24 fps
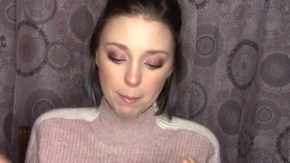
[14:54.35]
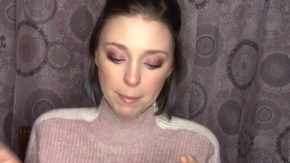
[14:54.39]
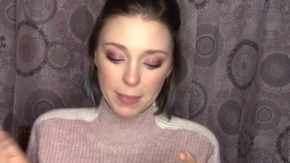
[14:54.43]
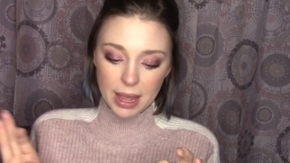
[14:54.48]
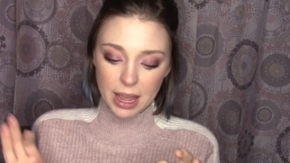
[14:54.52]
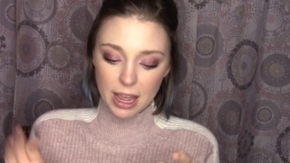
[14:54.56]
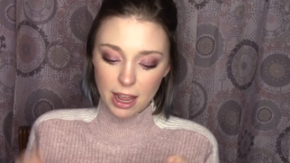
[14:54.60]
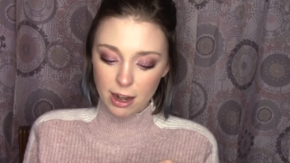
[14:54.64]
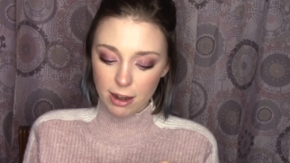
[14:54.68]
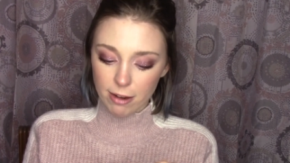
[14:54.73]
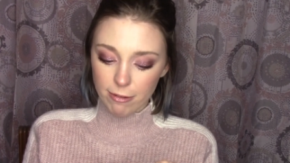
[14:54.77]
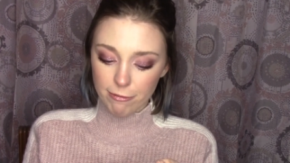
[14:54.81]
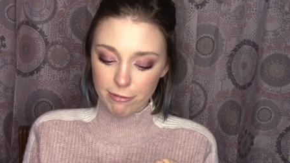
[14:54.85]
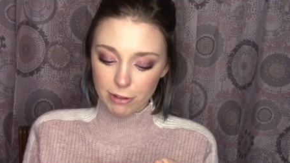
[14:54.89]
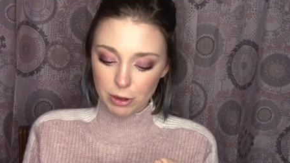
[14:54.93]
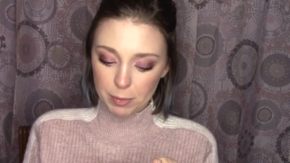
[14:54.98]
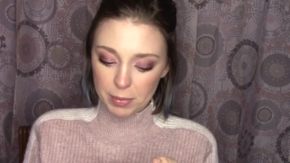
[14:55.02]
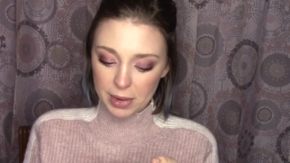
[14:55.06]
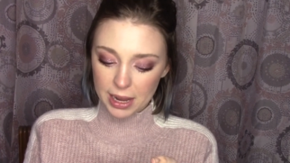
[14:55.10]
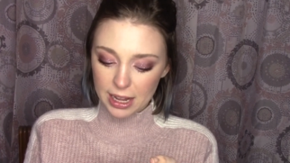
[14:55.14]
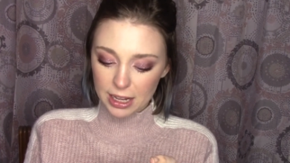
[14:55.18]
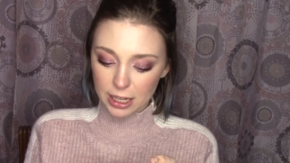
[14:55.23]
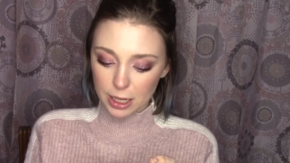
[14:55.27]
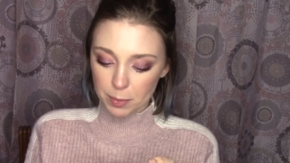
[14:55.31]
and fill
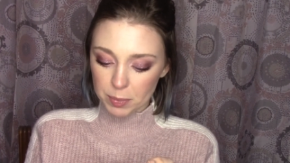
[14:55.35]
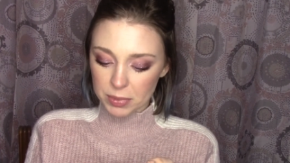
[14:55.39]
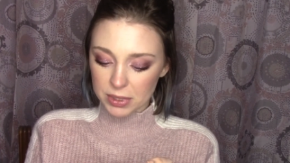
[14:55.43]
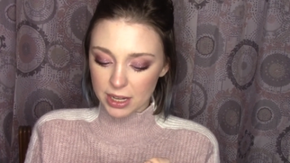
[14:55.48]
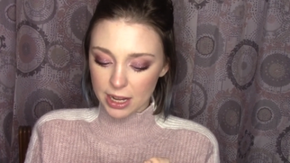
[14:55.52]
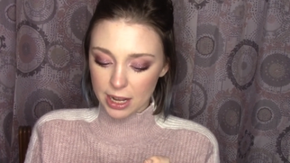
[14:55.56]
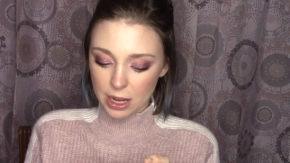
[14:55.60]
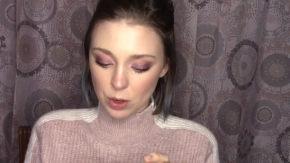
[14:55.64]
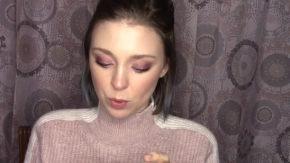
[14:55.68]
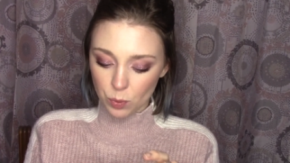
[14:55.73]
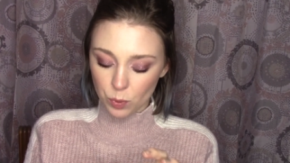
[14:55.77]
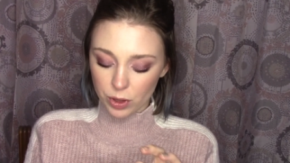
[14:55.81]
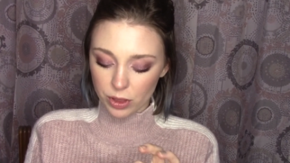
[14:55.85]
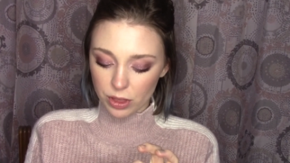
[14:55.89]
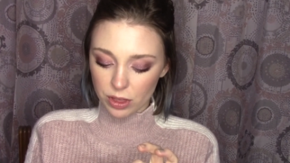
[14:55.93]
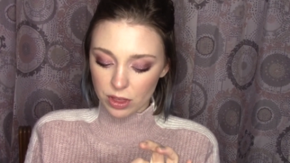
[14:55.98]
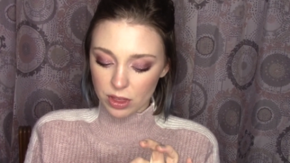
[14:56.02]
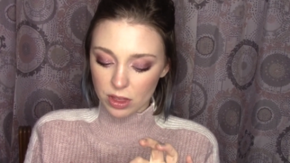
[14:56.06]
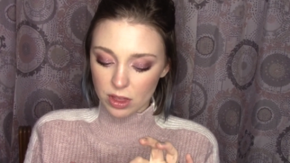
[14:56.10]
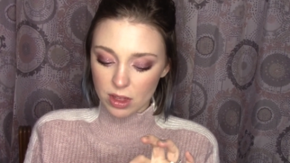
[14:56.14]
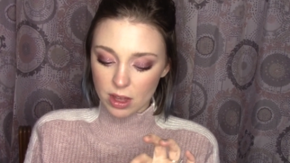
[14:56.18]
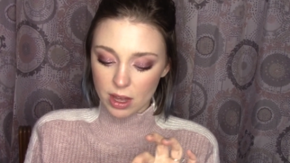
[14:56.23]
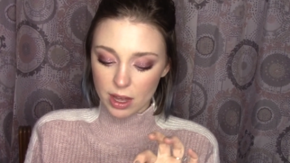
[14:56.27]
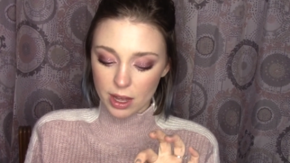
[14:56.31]
my lips in with
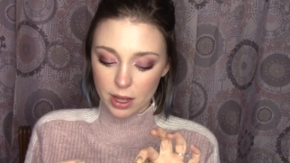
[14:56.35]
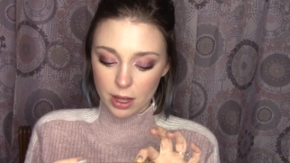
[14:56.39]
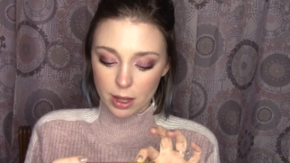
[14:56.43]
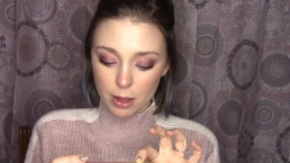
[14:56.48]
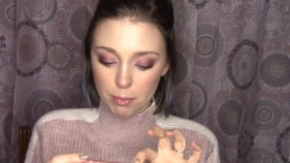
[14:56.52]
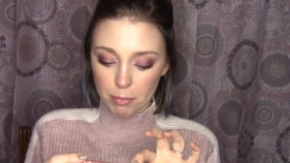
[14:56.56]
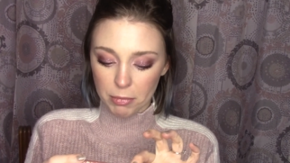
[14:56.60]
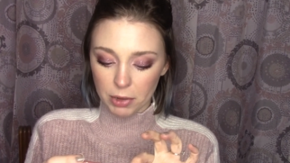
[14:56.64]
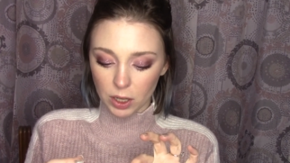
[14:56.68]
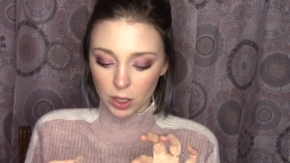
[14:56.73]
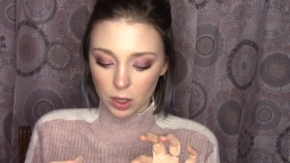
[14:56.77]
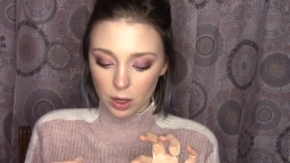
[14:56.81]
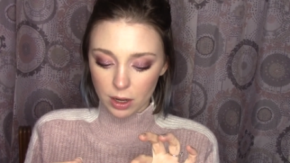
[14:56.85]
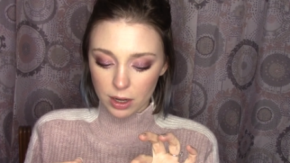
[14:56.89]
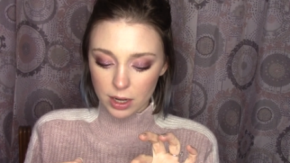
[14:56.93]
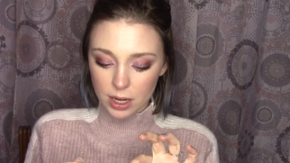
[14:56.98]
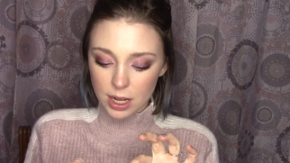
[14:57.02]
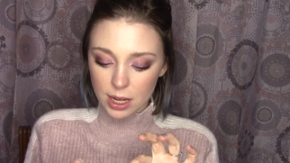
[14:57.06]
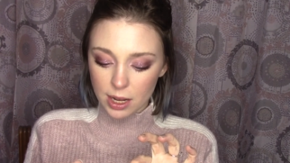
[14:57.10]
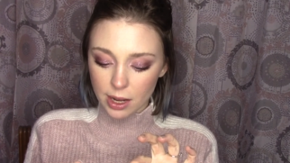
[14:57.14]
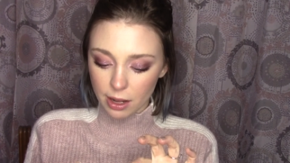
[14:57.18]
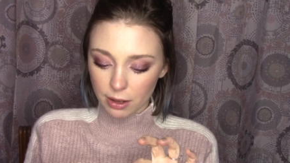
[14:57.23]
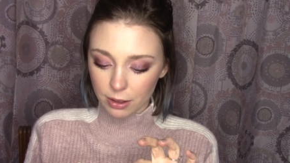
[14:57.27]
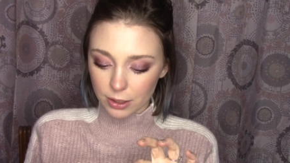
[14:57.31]
the
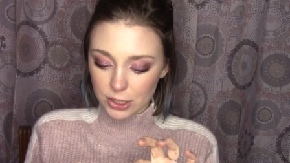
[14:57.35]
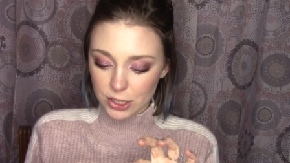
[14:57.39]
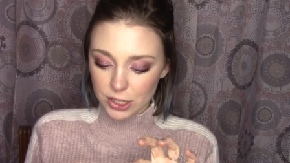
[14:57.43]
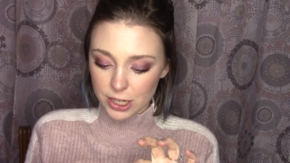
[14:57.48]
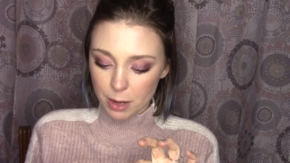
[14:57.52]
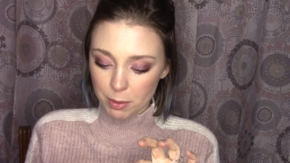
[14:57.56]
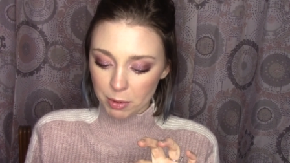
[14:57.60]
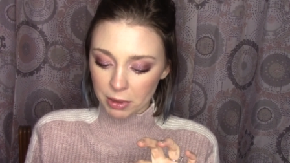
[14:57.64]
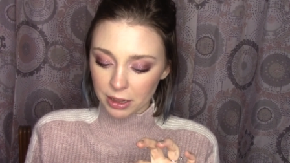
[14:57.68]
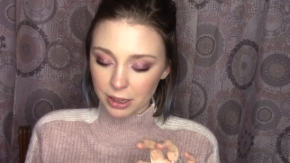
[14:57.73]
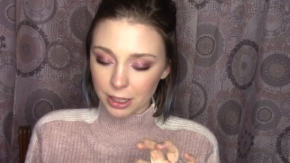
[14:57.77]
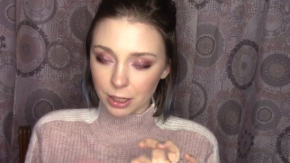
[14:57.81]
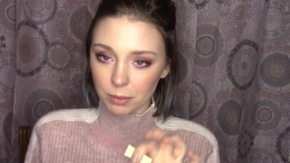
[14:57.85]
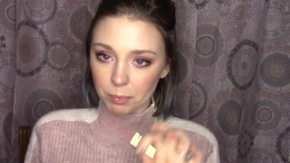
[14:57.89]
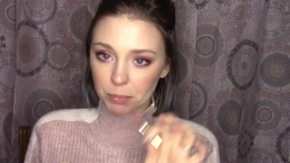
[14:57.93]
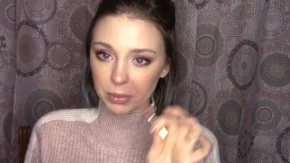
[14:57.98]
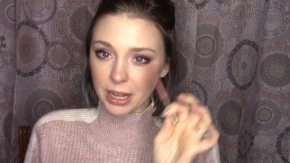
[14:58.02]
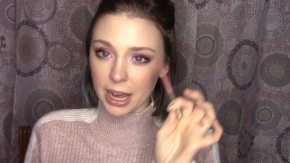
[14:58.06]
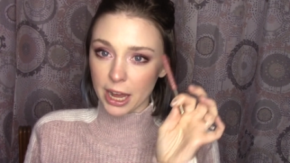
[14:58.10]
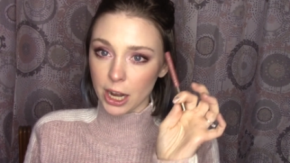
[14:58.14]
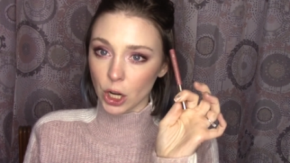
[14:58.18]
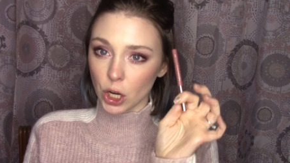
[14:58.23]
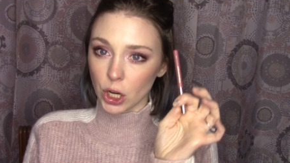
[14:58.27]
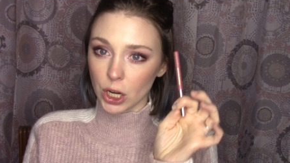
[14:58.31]
Milani Color Statement Lip
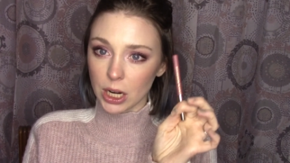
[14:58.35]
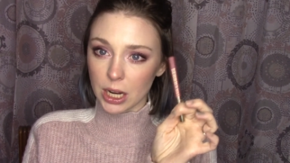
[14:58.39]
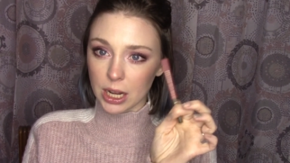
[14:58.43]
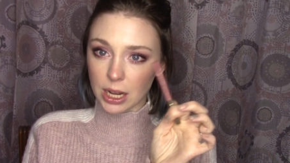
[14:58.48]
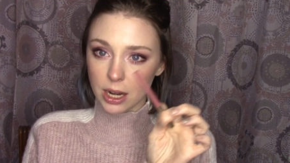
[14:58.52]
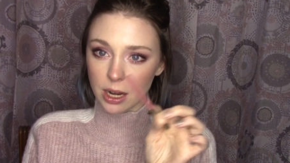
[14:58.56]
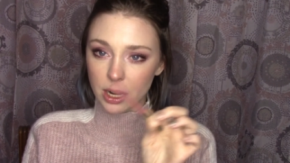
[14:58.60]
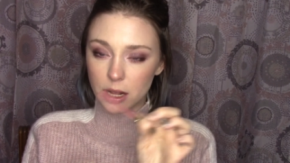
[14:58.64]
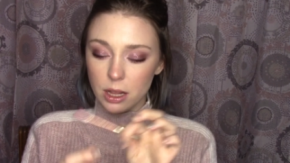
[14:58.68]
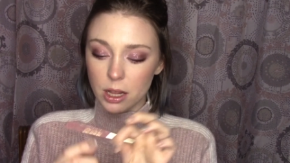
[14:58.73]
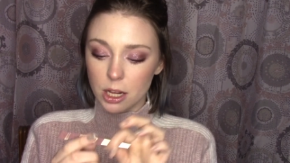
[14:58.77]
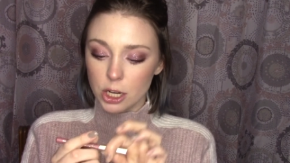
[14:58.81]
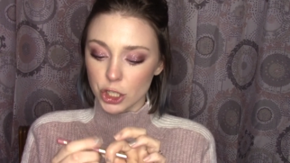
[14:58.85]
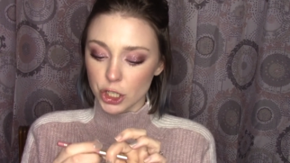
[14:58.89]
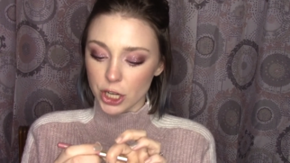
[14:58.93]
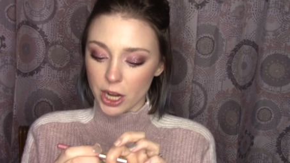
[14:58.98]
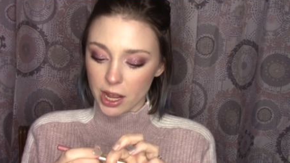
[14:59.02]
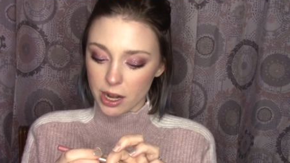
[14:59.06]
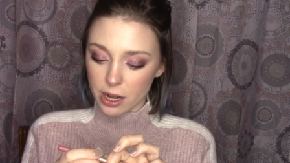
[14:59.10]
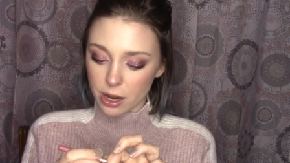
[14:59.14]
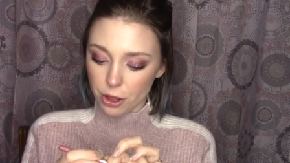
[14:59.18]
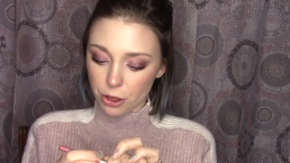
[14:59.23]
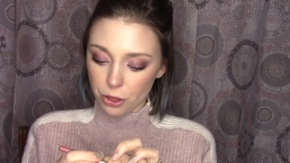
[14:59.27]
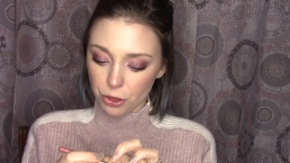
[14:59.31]
Liner in the
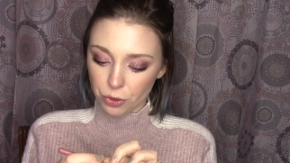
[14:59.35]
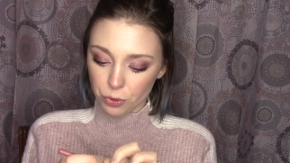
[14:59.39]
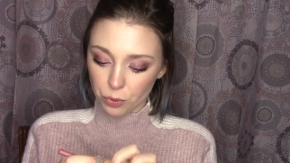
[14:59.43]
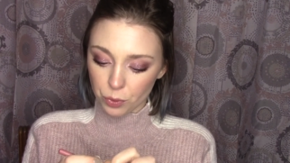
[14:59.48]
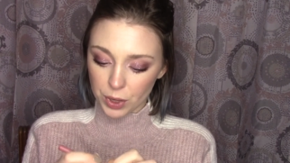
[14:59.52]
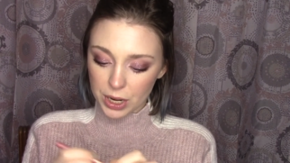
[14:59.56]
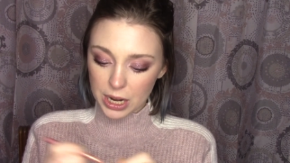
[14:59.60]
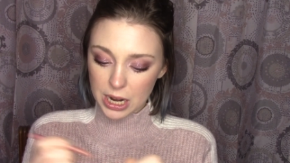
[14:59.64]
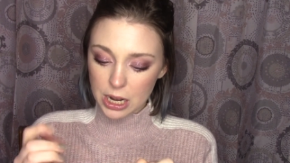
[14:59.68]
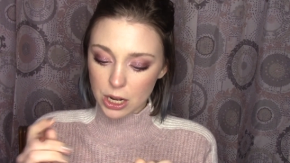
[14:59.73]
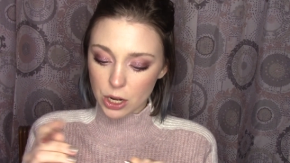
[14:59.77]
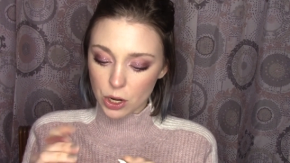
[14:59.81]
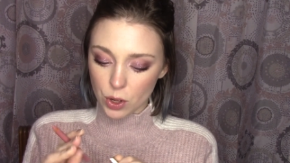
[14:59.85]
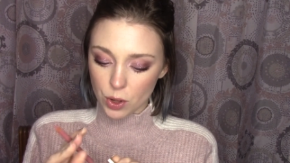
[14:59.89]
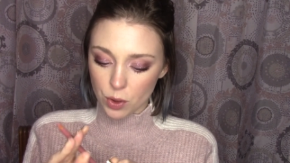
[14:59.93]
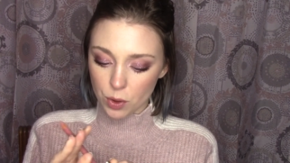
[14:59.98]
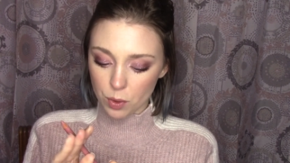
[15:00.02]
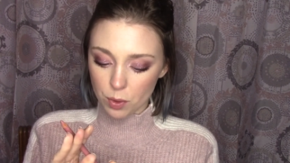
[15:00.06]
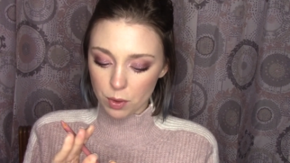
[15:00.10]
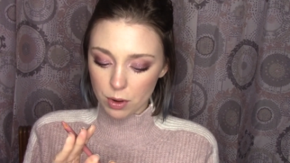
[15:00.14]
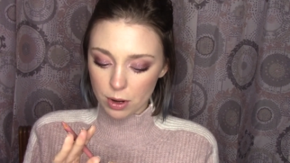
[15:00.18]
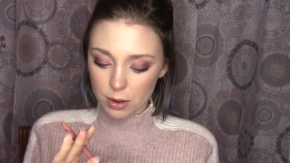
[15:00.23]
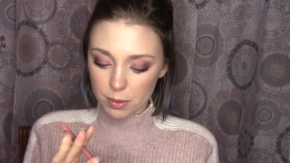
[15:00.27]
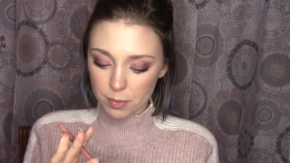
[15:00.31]
shade 3
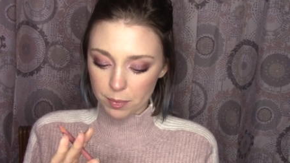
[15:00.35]
Nude.